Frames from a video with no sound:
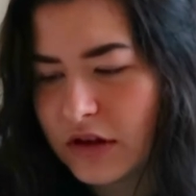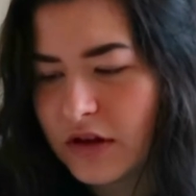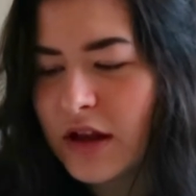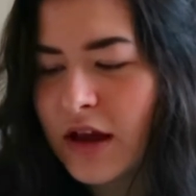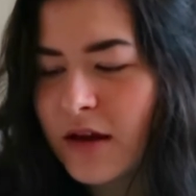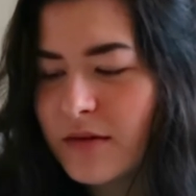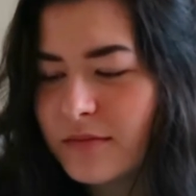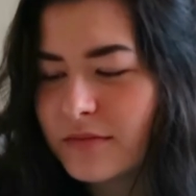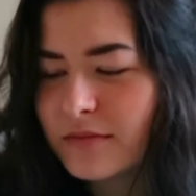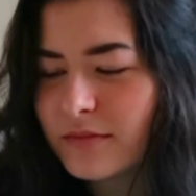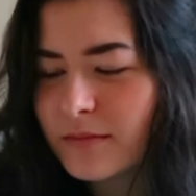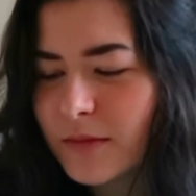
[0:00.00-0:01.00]
Good night.
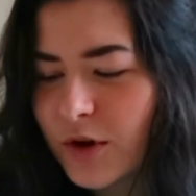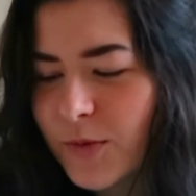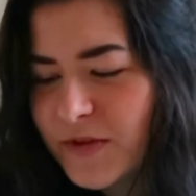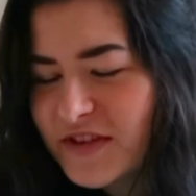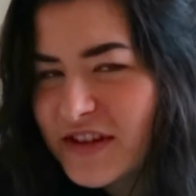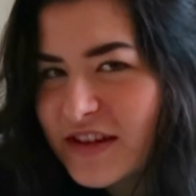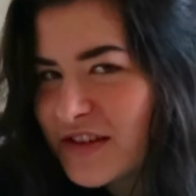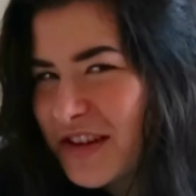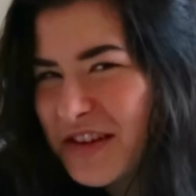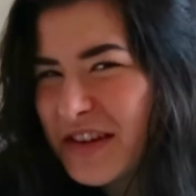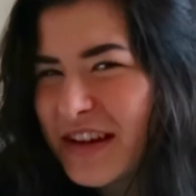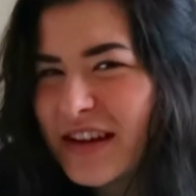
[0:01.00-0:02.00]
Hope we'll see each
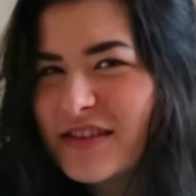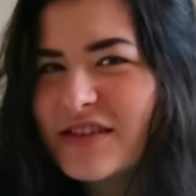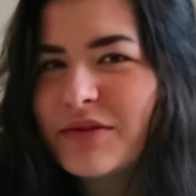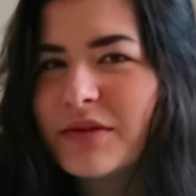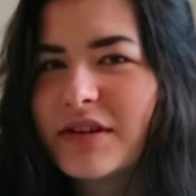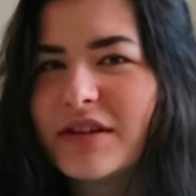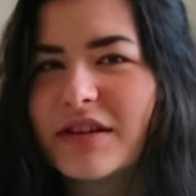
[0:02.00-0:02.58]
other again soon.